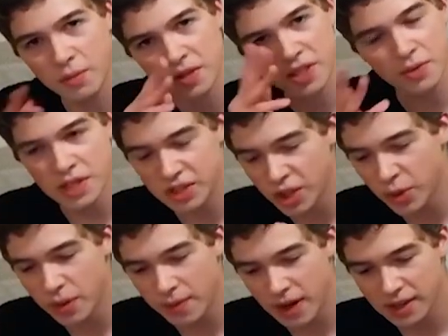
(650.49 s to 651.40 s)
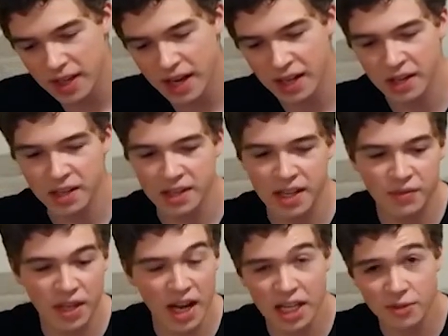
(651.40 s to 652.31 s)
And so he told me about that, and I've
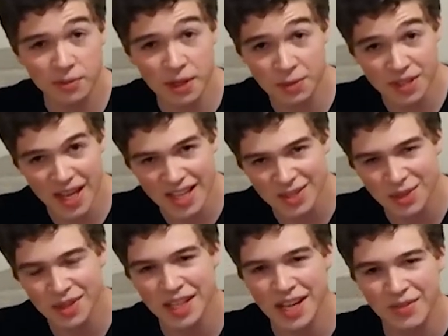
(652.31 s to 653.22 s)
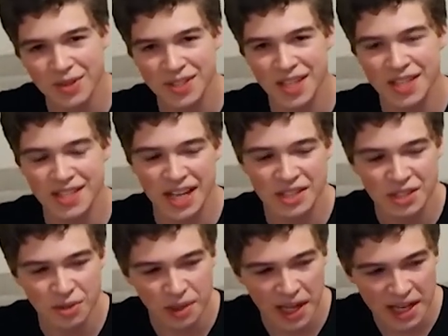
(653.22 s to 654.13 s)
kind of been obsessed with it ever since. I
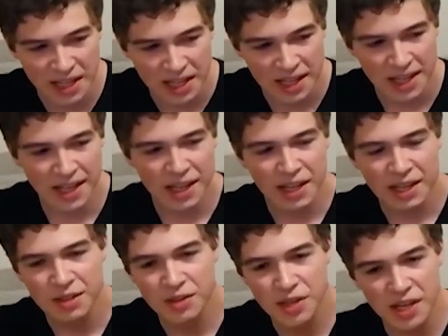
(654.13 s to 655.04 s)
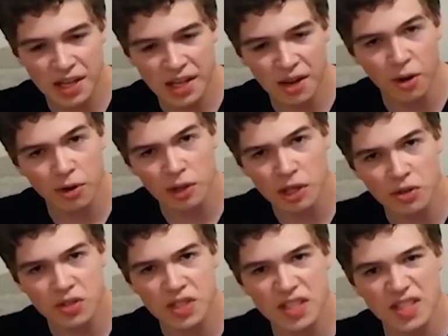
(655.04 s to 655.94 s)
do like the earlier
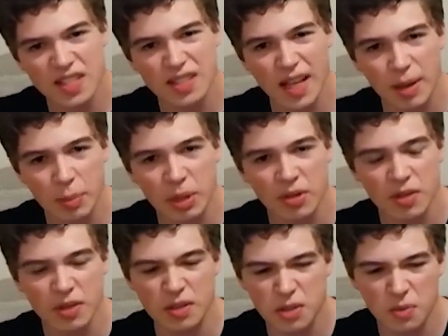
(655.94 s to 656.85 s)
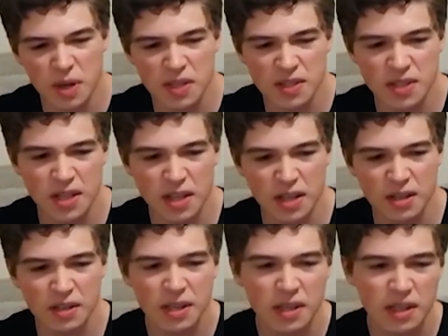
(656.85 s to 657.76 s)
seasons a lot better than the new ones, or
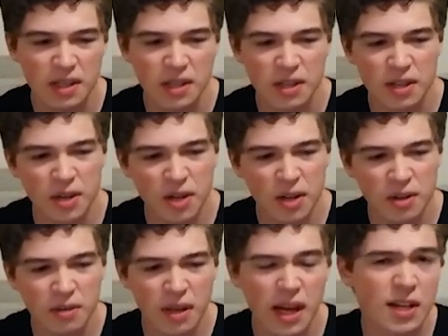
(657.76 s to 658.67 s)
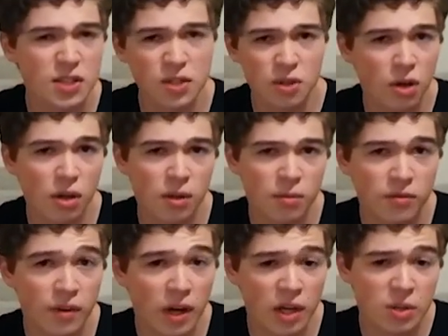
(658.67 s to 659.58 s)
I guess you can call them
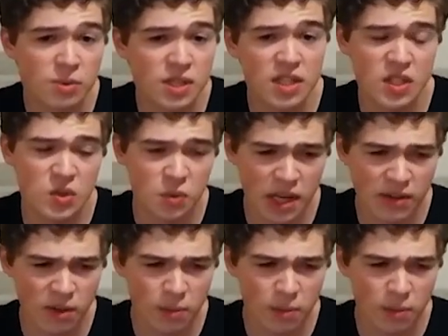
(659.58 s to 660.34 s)
volume seasons, whatever.